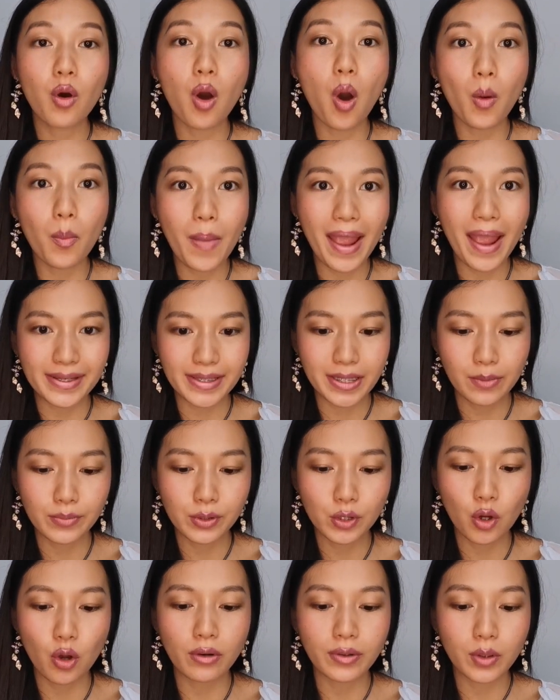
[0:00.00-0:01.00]
opaque
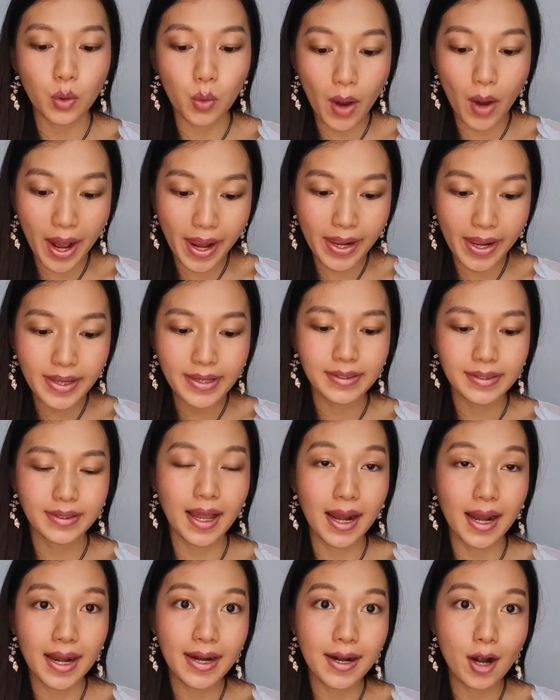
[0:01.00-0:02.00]
gemstone, gray
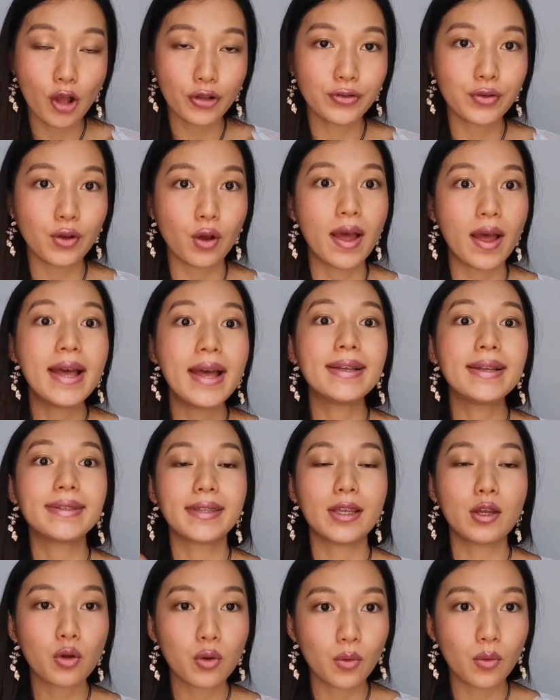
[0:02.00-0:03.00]
color also
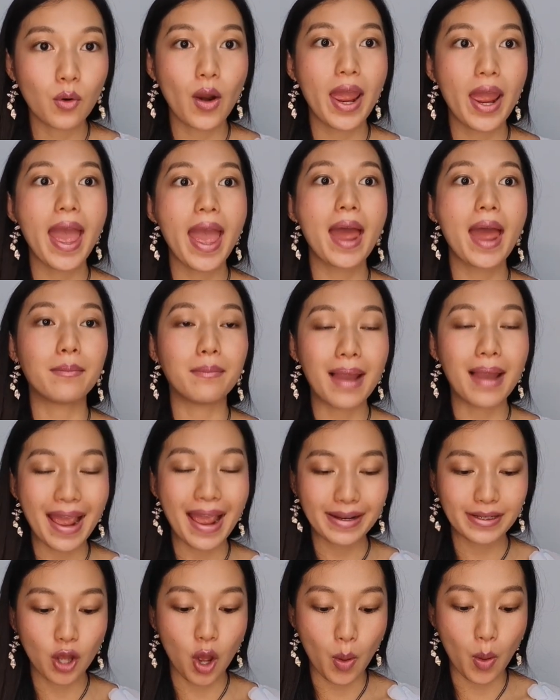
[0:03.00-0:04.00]
still gray and
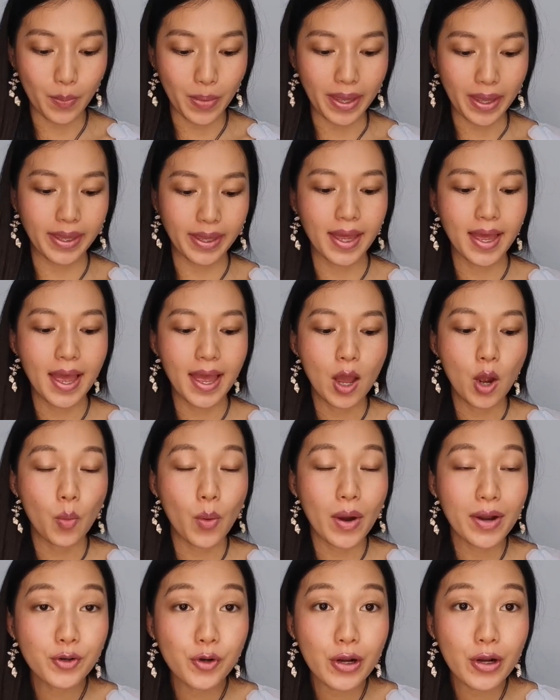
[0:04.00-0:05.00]
black topic.
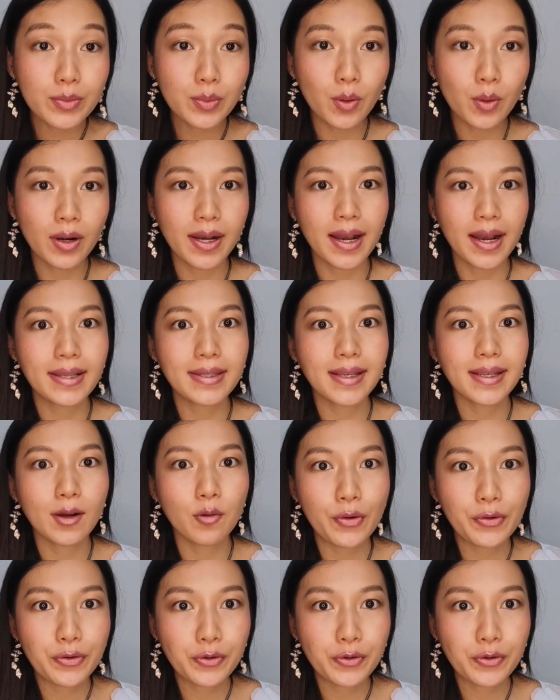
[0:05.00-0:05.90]
Vitreous polylester,